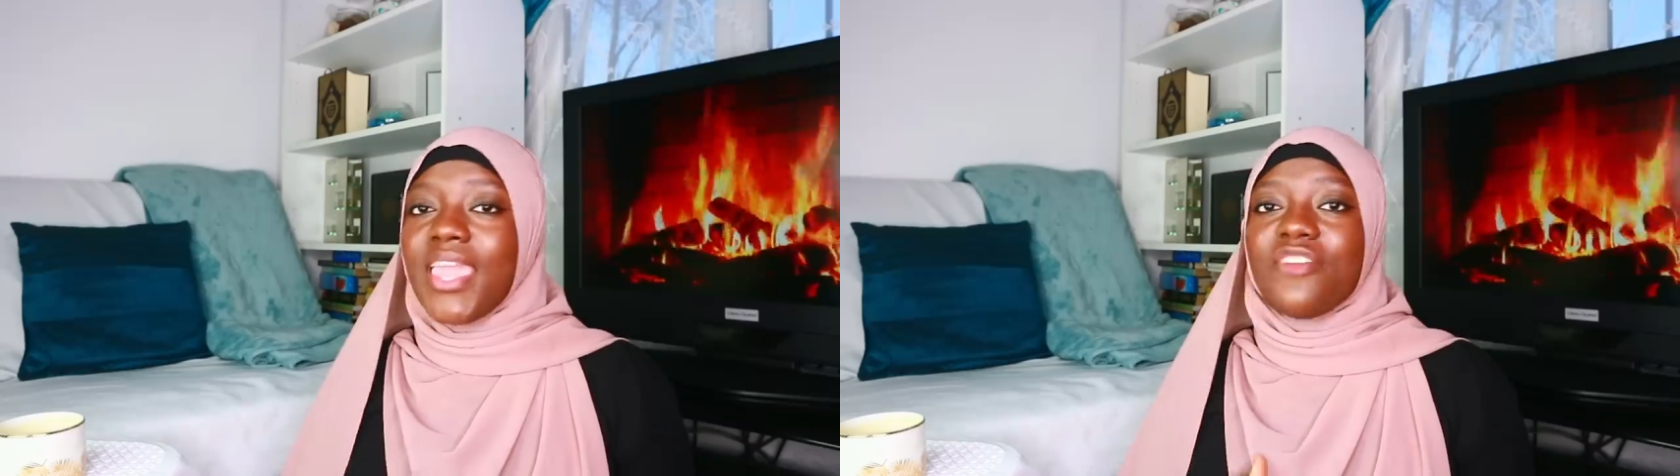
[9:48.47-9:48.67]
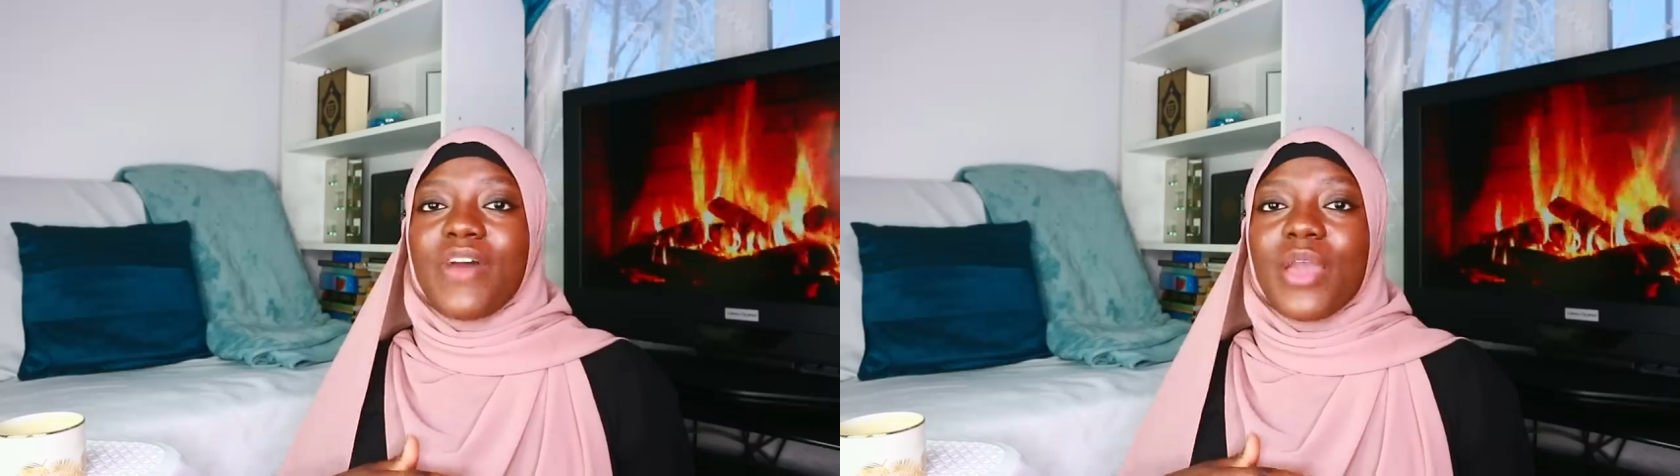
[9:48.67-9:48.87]

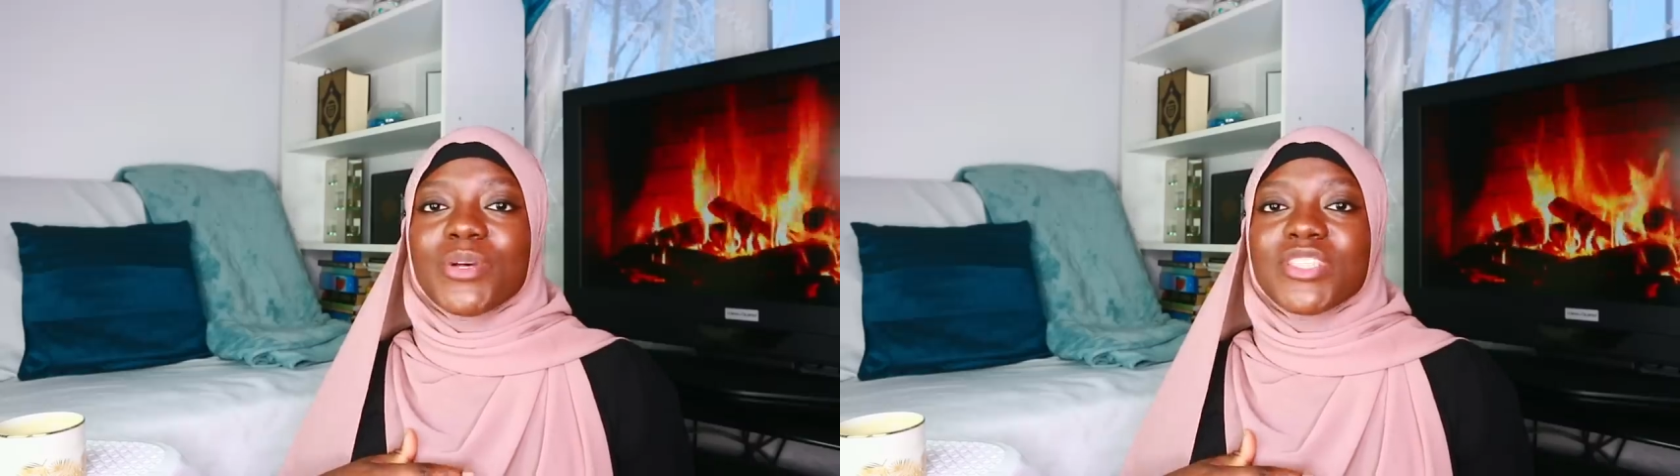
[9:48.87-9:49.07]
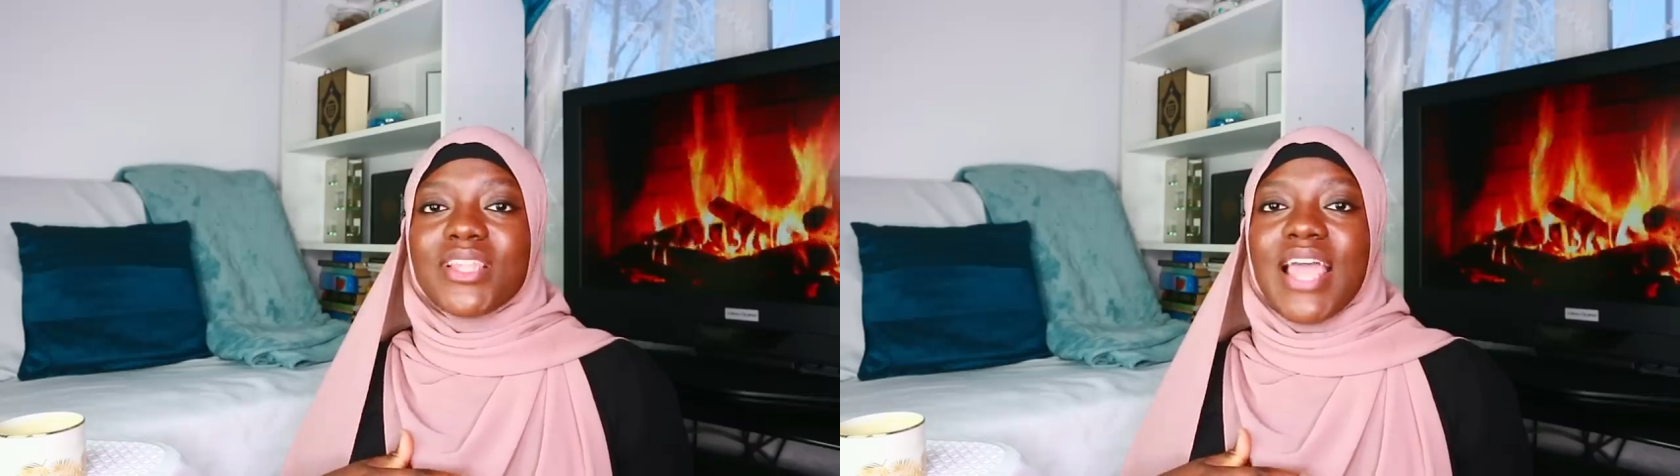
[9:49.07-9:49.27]
if i
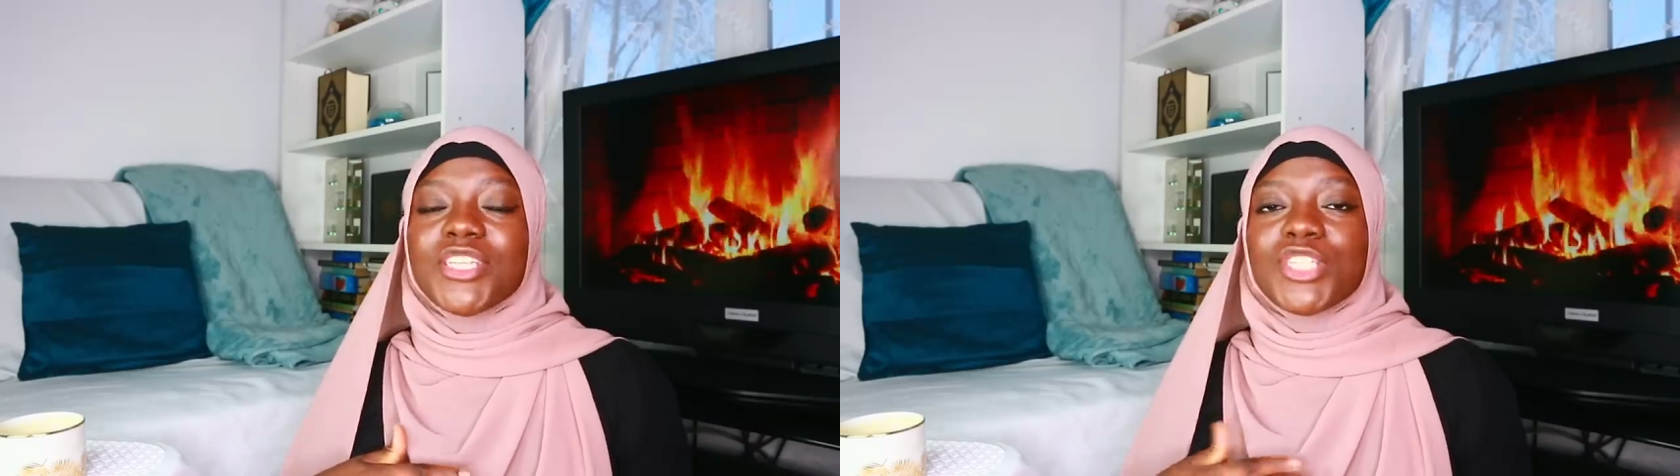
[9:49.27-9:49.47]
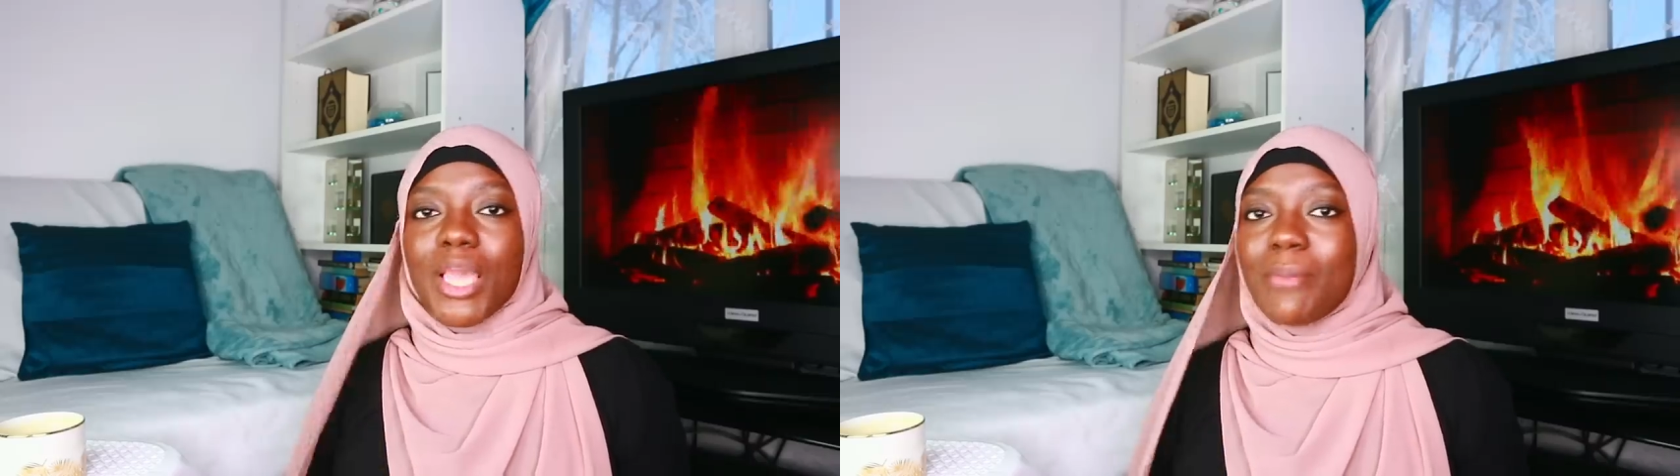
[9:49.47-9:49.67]
was to
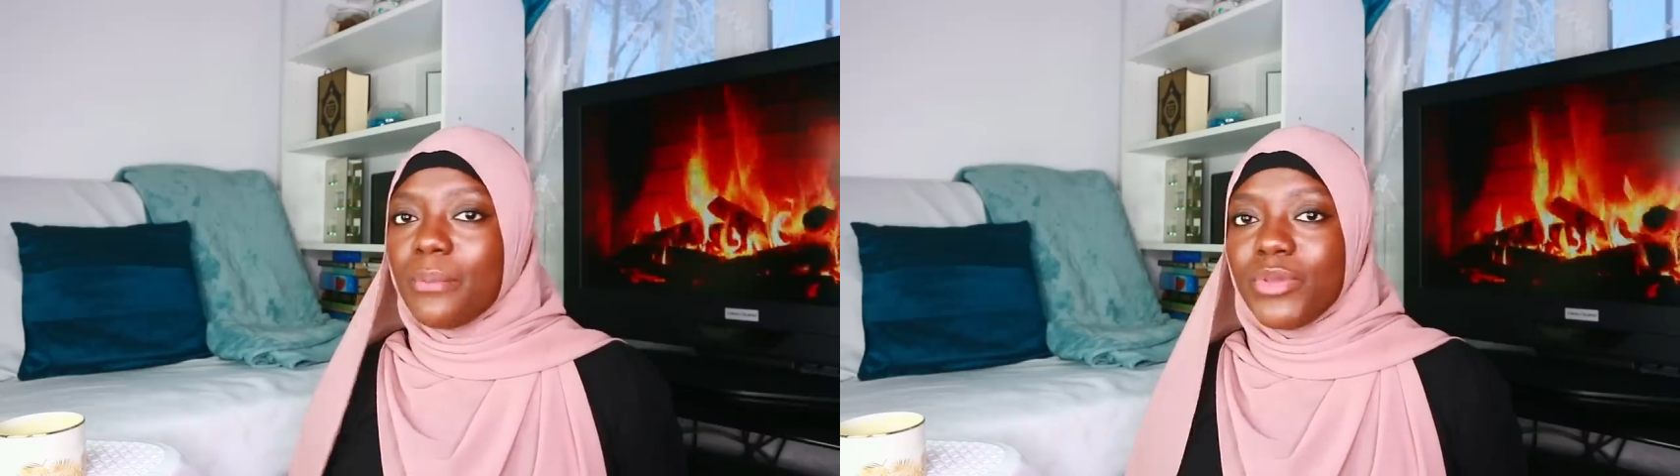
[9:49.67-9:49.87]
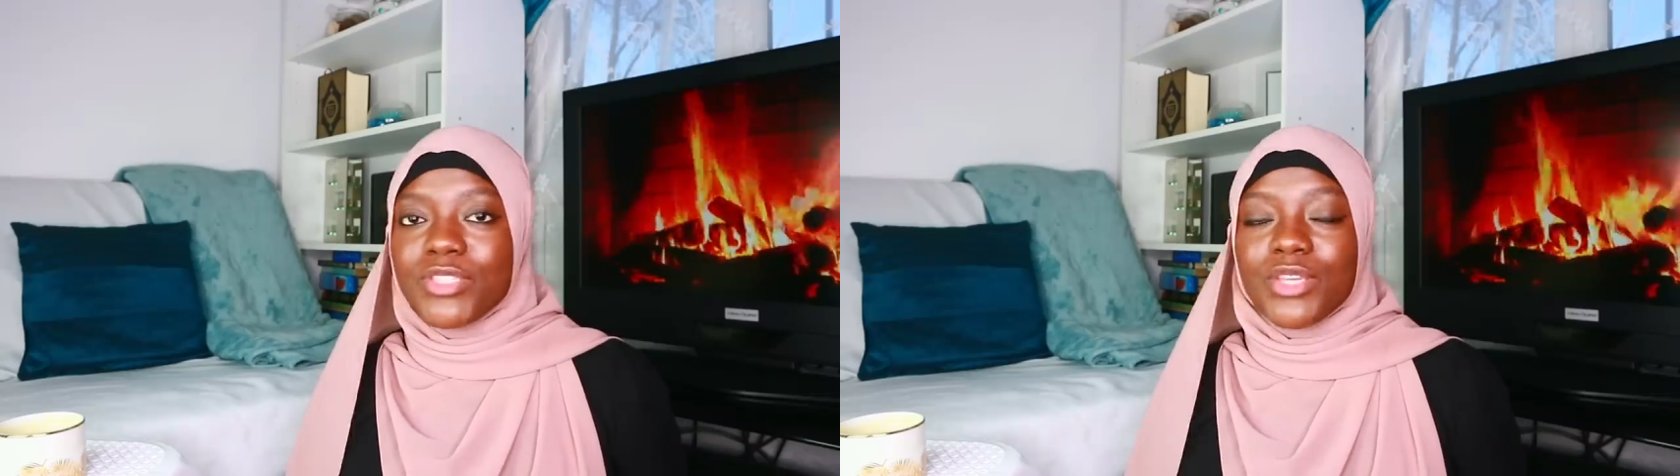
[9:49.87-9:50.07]
like share
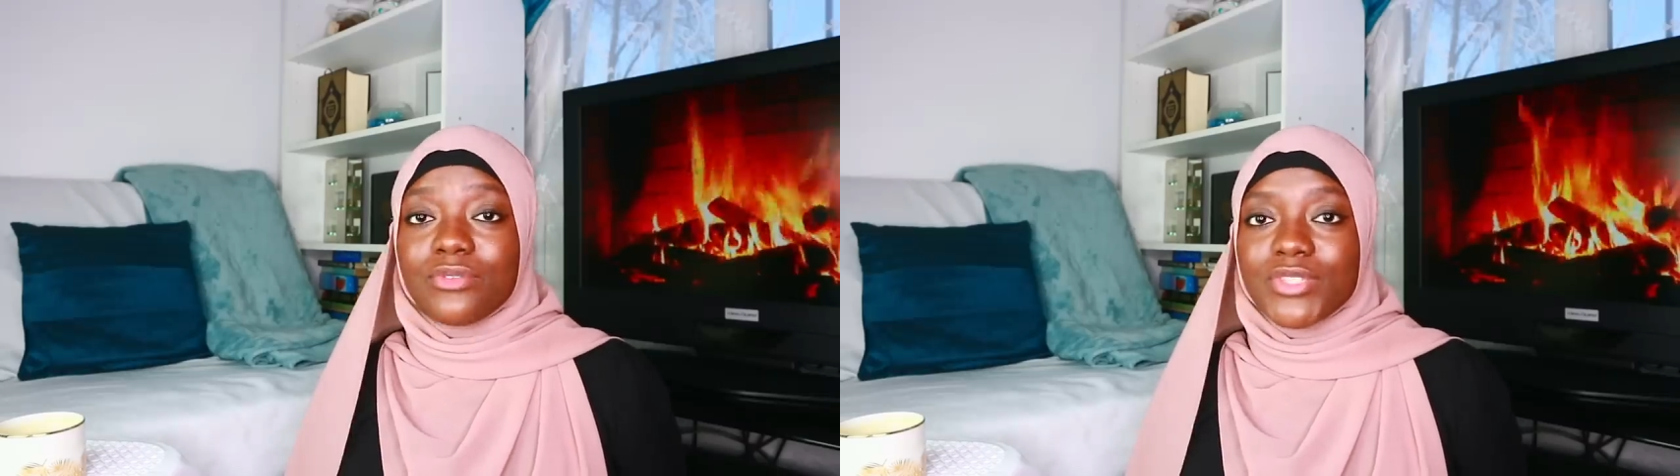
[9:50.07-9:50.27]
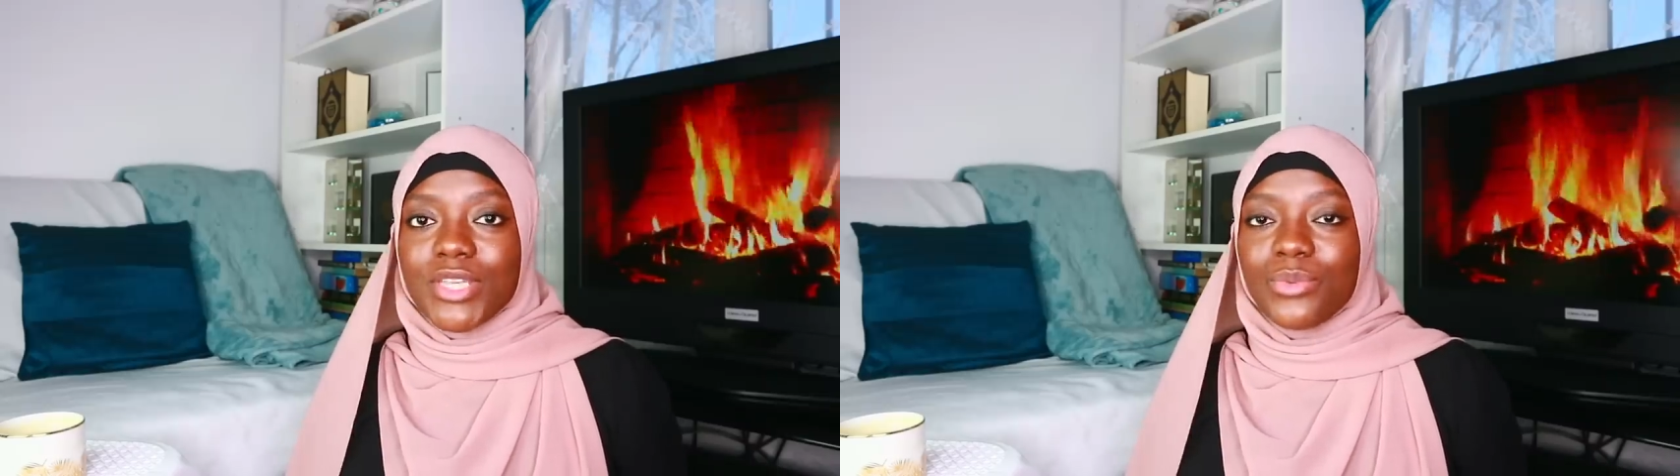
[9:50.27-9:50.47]
my beauty
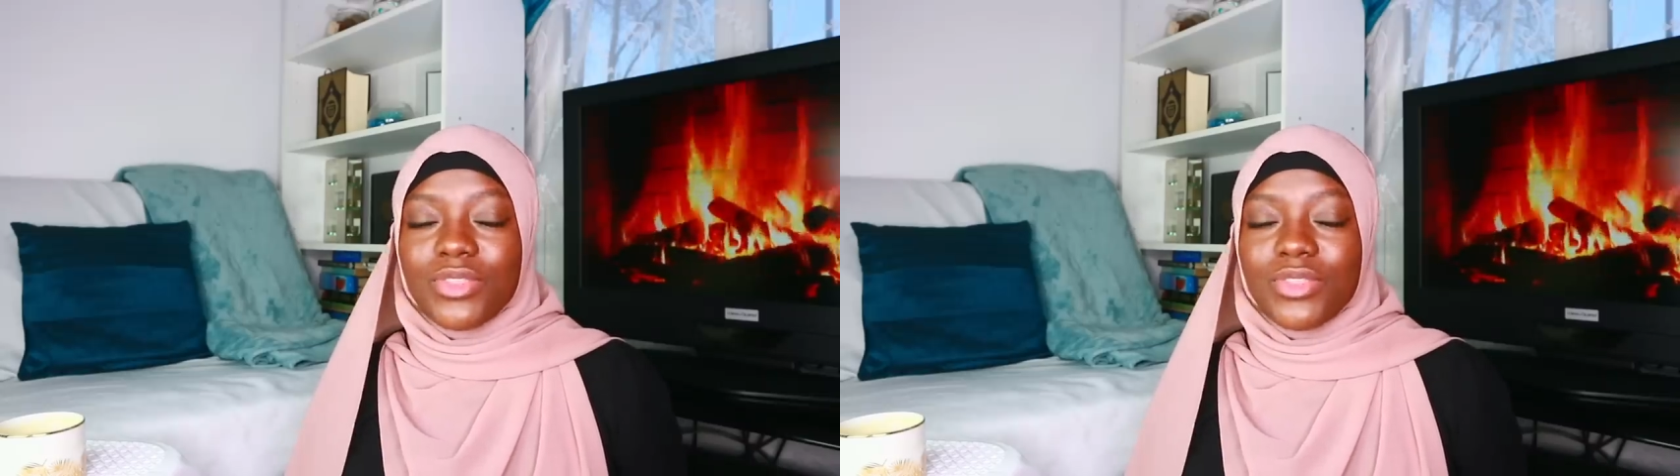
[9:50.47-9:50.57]
routine